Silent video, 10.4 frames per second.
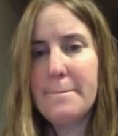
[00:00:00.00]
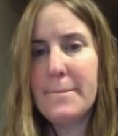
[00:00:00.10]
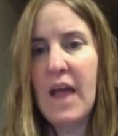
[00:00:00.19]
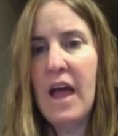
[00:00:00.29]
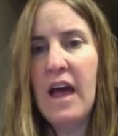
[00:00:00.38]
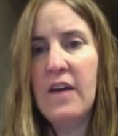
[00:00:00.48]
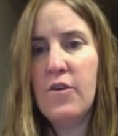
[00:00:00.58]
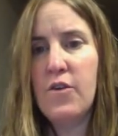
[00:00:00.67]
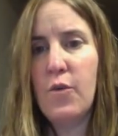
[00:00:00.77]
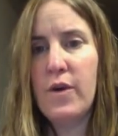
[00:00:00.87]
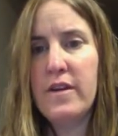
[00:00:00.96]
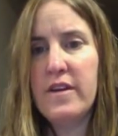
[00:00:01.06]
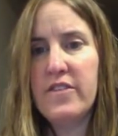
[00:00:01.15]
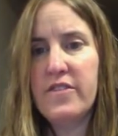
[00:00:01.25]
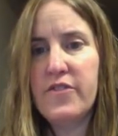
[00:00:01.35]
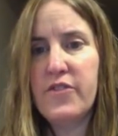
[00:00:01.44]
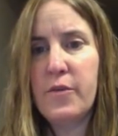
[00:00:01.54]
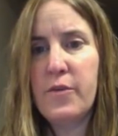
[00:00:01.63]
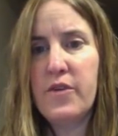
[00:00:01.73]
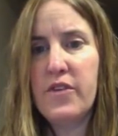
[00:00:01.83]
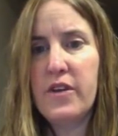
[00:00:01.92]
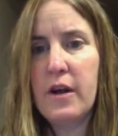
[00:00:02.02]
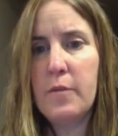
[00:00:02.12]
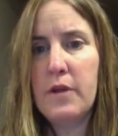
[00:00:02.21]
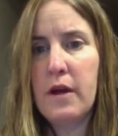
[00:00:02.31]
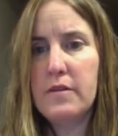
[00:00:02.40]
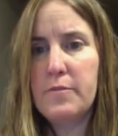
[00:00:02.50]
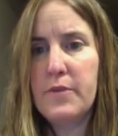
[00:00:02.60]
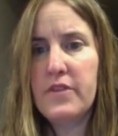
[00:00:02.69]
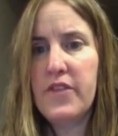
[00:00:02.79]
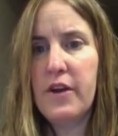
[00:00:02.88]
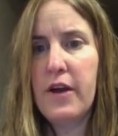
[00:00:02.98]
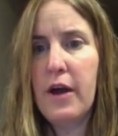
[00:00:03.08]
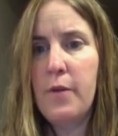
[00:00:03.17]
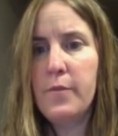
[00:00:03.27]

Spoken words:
I don't know what it is. For some reason it got blocked, but it's there now.